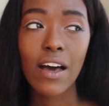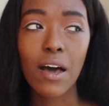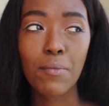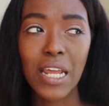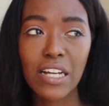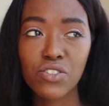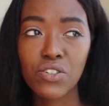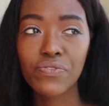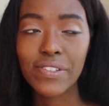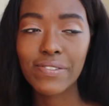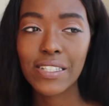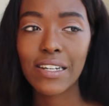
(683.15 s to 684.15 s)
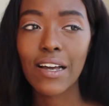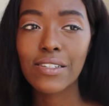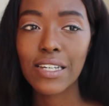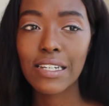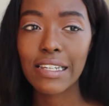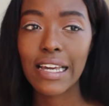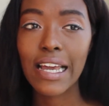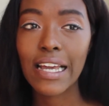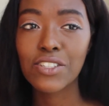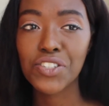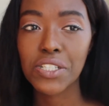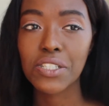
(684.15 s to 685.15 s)
an extra $15 a
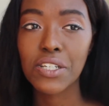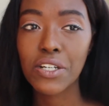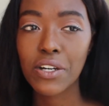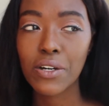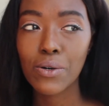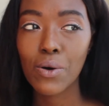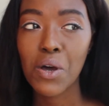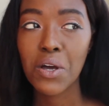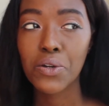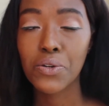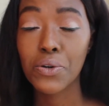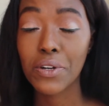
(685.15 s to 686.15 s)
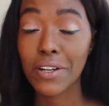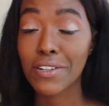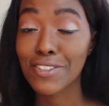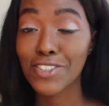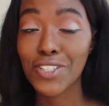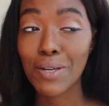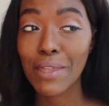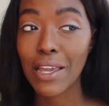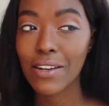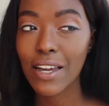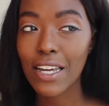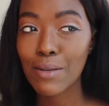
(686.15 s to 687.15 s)
day just to go to an internship that
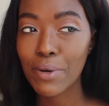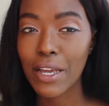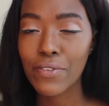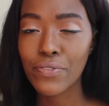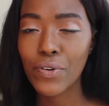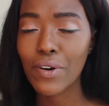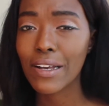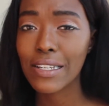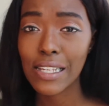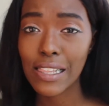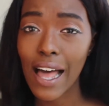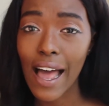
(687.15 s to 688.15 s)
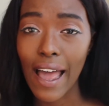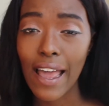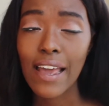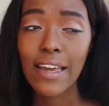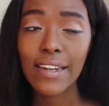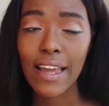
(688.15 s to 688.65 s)
you're not getting paid for is a lot.